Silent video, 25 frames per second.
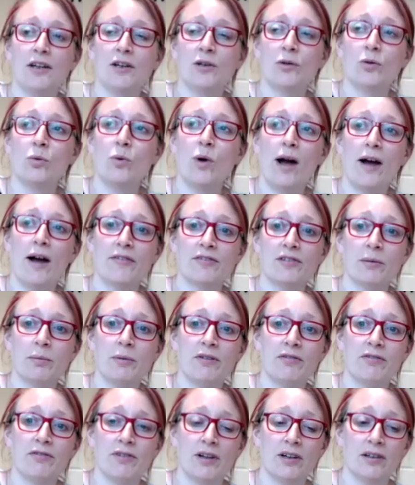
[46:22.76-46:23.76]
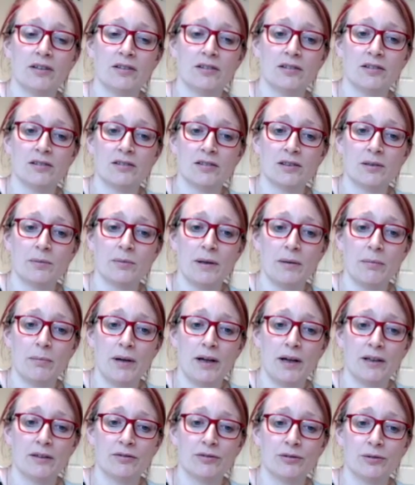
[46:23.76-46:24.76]
all have to be fun to be
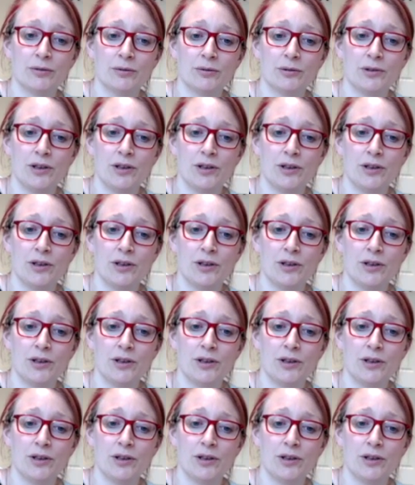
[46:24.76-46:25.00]
impactful, do